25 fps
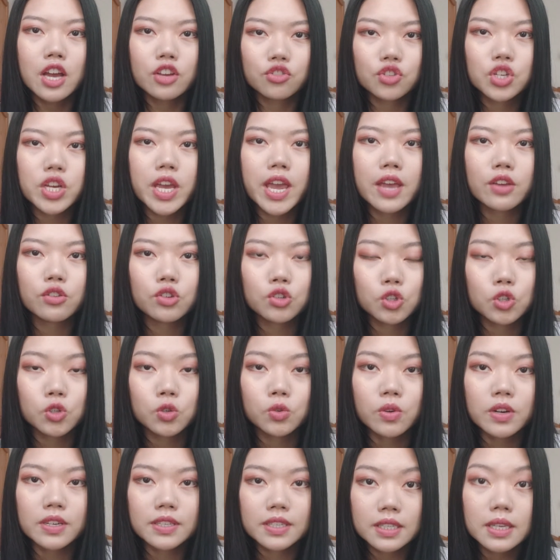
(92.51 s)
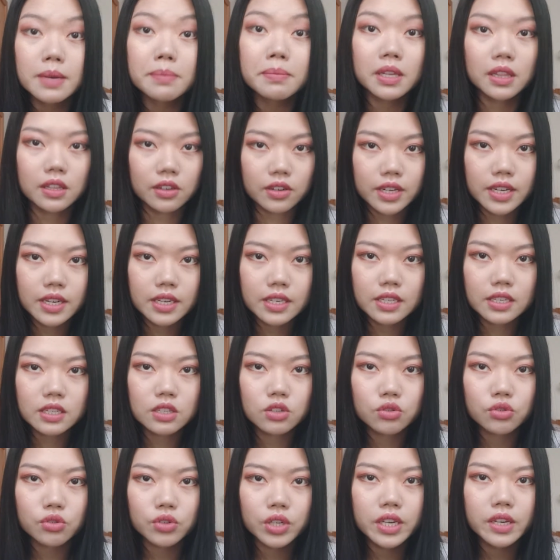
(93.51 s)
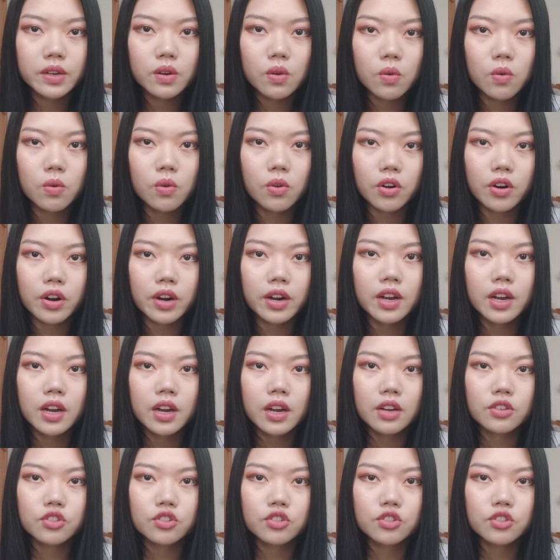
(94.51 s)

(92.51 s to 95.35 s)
change to a similar industry or